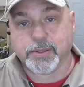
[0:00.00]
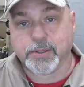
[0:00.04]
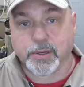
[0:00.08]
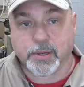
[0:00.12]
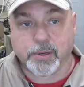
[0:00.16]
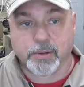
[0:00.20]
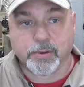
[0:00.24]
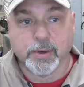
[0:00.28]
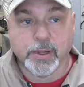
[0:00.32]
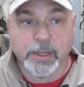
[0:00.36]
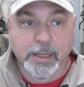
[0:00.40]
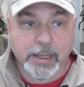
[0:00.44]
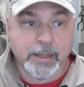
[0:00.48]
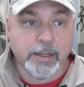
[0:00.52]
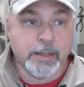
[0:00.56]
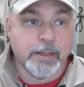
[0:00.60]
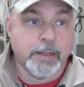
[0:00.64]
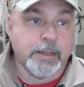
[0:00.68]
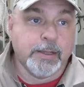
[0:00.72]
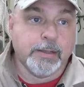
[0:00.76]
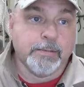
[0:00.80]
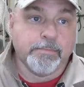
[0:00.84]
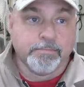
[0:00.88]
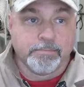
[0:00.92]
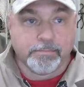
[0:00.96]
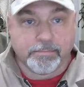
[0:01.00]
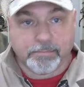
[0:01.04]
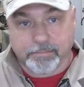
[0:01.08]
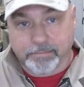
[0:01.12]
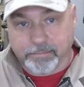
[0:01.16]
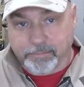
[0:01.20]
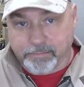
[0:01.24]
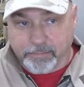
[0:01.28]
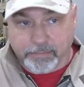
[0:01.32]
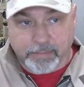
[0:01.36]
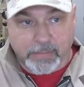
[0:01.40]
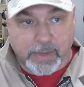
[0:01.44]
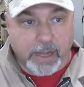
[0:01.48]
So
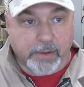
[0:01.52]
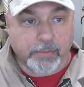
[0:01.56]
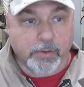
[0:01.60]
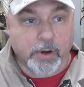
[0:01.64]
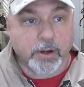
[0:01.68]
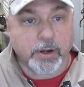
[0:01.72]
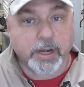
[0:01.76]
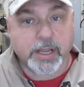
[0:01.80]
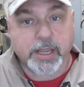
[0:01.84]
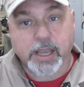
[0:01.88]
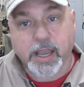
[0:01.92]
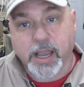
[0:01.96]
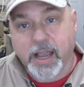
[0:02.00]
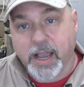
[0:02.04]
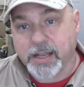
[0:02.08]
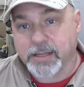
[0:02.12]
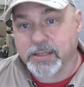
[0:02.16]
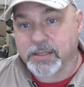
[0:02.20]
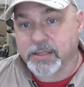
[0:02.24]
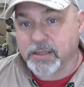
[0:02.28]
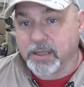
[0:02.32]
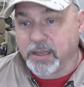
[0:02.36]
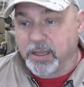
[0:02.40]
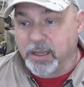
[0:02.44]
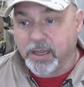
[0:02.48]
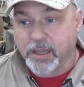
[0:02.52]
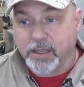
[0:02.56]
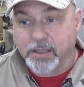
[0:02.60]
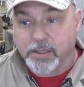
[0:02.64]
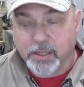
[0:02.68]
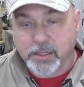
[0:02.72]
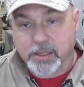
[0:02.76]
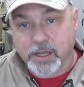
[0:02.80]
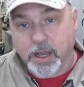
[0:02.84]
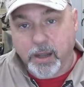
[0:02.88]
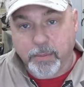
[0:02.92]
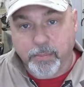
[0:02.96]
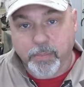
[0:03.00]
I've already cast
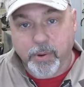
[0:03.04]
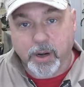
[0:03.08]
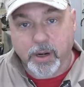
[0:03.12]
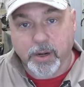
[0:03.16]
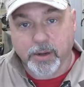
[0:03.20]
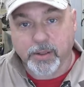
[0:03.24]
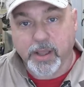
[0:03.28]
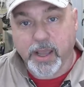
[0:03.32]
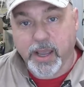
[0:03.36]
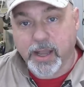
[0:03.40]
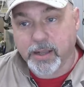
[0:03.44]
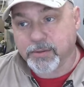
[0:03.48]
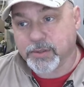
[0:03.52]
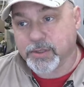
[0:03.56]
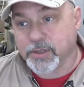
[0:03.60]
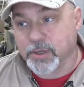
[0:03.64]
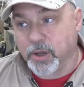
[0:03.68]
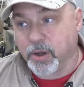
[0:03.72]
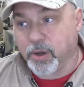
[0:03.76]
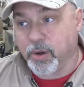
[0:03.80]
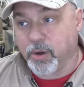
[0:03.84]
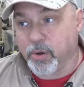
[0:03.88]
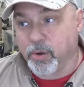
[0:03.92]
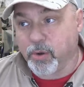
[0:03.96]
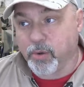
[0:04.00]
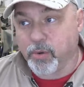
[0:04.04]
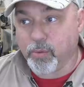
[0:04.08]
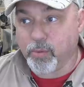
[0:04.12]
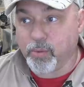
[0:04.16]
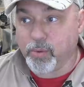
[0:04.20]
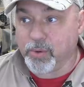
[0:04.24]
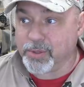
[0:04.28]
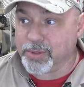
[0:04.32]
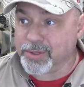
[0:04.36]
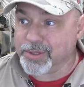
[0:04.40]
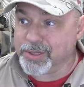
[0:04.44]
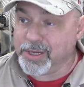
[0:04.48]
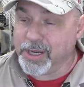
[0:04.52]
the top part of that, so
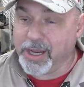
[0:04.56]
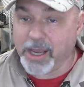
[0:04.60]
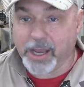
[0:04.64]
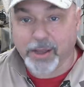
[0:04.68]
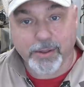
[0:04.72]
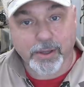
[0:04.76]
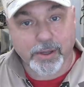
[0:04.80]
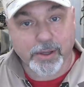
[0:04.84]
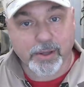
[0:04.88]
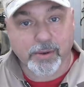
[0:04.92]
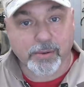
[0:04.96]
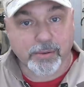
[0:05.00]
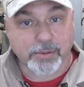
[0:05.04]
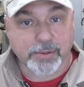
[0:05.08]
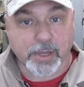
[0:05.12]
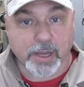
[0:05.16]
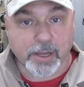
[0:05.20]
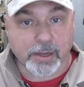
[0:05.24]
we'll see how that goes.